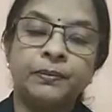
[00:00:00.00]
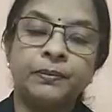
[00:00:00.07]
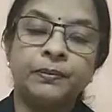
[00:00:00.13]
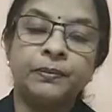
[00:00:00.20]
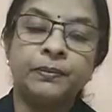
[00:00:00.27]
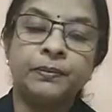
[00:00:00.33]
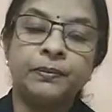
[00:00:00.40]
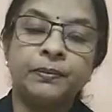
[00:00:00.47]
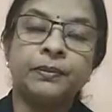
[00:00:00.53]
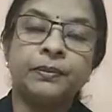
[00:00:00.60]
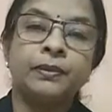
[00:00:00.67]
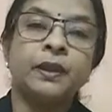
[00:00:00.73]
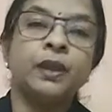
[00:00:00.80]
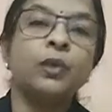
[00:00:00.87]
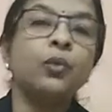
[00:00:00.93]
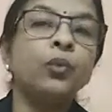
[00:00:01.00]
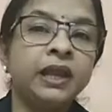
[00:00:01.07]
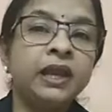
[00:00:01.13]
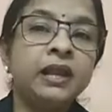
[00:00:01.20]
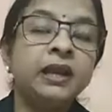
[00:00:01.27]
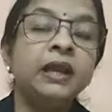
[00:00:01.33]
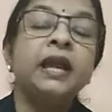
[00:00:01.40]
while
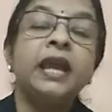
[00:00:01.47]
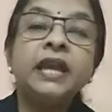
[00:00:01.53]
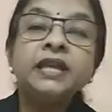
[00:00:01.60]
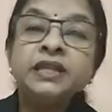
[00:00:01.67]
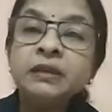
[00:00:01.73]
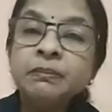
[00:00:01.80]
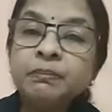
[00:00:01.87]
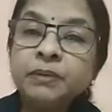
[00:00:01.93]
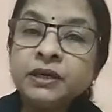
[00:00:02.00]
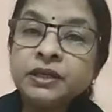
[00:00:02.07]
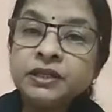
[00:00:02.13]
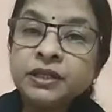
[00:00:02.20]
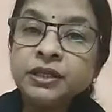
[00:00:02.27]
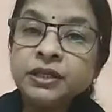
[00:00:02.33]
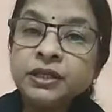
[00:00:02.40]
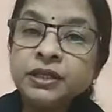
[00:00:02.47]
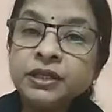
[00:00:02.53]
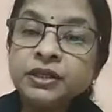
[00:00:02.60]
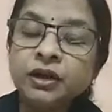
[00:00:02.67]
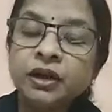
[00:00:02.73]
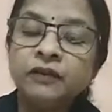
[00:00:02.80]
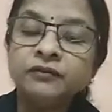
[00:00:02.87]
18% of
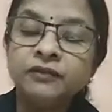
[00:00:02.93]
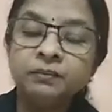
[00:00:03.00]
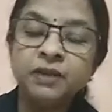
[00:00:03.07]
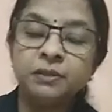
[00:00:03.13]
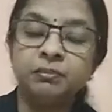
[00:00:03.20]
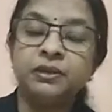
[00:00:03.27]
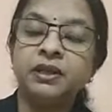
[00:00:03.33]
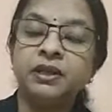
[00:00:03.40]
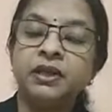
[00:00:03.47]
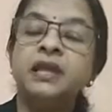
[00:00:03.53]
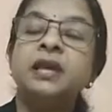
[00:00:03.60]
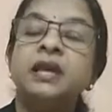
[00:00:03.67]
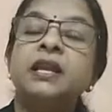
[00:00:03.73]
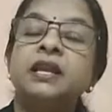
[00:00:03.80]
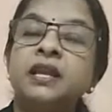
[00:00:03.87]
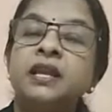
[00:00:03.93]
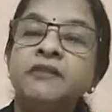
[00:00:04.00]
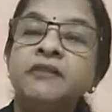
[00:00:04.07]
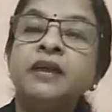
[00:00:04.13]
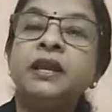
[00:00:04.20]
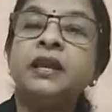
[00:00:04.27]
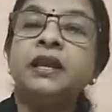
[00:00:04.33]
the people
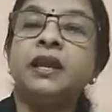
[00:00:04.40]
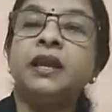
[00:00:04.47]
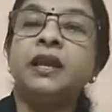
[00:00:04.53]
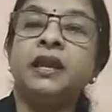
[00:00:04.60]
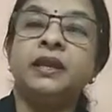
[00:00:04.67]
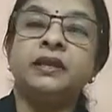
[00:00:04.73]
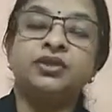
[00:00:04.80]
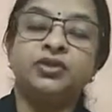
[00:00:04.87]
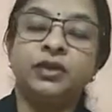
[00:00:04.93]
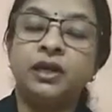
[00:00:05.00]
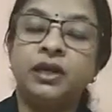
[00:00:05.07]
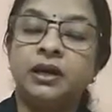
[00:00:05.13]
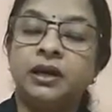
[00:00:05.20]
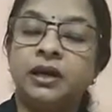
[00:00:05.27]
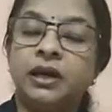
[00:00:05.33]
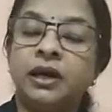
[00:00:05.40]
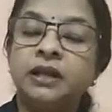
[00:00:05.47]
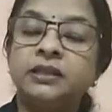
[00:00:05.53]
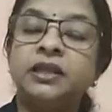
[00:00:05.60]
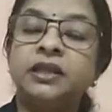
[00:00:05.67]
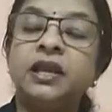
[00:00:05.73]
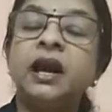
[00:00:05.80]
living in Sri Lanka,
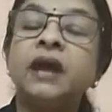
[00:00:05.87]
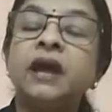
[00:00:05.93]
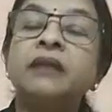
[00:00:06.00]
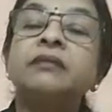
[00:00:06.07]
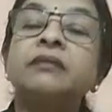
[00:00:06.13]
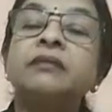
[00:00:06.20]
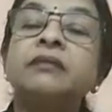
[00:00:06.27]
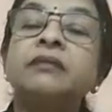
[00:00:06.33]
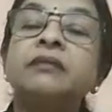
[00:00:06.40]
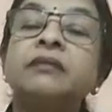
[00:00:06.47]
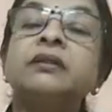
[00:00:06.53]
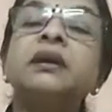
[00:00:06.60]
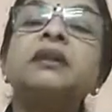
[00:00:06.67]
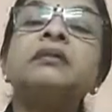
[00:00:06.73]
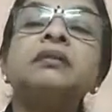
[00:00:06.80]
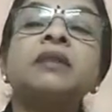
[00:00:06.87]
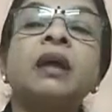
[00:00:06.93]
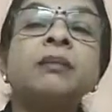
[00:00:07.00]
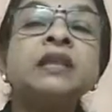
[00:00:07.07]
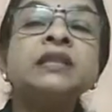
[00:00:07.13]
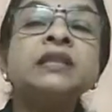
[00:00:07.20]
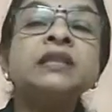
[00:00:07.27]
they are the Tamil
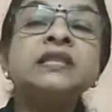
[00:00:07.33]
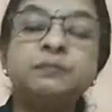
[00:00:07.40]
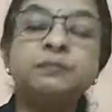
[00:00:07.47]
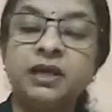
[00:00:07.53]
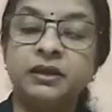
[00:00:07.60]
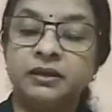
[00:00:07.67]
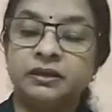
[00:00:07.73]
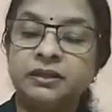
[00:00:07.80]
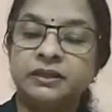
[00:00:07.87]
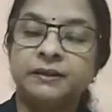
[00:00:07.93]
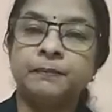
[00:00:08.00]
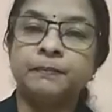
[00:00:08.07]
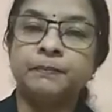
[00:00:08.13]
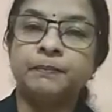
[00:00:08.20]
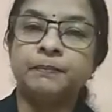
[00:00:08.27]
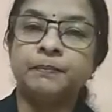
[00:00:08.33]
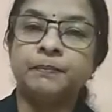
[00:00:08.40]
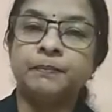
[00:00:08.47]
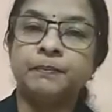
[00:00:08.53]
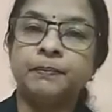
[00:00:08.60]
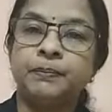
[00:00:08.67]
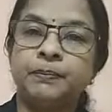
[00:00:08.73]
speakers,
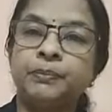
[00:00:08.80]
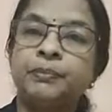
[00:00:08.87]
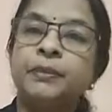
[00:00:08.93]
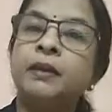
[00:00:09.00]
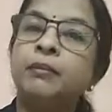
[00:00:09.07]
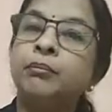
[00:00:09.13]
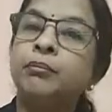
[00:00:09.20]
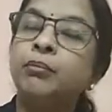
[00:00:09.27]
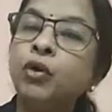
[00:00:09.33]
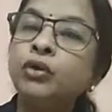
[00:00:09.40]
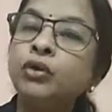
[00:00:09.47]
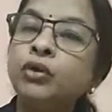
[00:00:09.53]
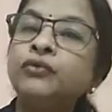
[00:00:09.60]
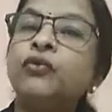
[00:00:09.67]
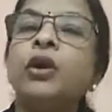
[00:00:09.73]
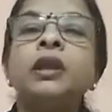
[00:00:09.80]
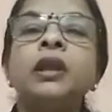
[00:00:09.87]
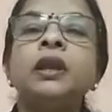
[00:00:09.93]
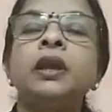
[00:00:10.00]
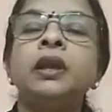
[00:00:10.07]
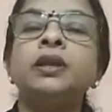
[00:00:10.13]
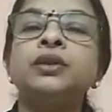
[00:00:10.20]
both falling
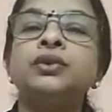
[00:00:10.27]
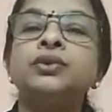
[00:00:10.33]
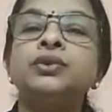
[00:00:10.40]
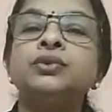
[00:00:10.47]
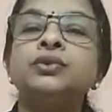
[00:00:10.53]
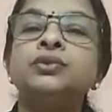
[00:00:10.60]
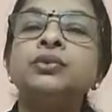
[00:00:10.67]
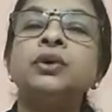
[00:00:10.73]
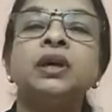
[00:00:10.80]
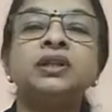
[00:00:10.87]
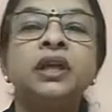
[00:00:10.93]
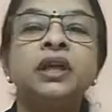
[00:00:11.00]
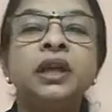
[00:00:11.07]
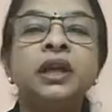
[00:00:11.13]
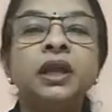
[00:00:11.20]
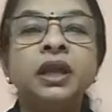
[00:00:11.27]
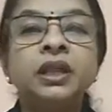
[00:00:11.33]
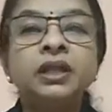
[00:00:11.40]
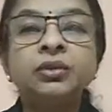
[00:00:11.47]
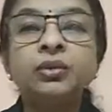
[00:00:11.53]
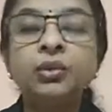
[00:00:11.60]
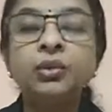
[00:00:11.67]
into the
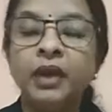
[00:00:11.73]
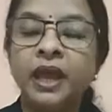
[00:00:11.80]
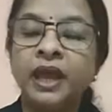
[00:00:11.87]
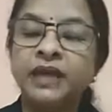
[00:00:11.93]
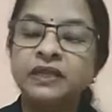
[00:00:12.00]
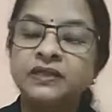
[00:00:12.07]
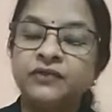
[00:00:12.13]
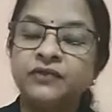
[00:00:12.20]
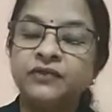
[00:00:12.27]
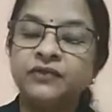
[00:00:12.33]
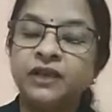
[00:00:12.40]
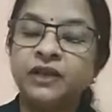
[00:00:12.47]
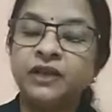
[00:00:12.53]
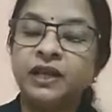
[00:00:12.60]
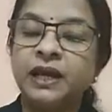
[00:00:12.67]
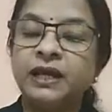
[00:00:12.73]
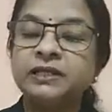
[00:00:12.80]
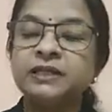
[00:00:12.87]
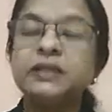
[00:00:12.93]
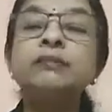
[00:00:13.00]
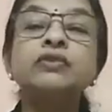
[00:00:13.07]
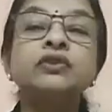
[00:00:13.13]
Hindu as well as the
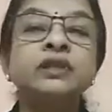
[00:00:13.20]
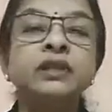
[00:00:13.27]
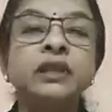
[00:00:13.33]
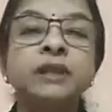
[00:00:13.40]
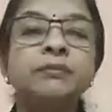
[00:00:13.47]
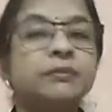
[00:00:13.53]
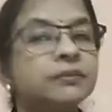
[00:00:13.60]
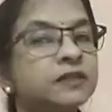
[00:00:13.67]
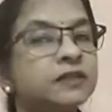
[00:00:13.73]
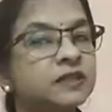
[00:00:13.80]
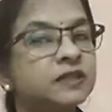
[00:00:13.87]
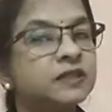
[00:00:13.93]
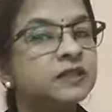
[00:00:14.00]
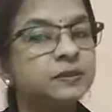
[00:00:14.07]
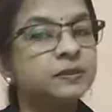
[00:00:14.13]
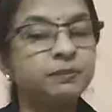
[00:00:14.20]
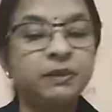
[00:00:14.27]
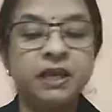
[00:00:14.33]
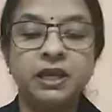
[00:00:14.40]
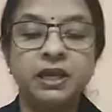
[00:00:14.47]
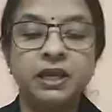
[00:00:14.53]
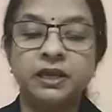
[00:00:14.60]
Muslim
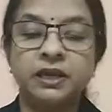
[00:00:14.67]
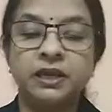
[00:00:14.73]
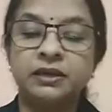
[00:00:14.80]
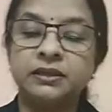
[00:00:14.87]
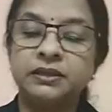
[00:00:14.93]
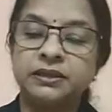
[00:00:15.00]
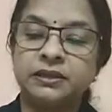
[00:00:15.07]
speakers. They are.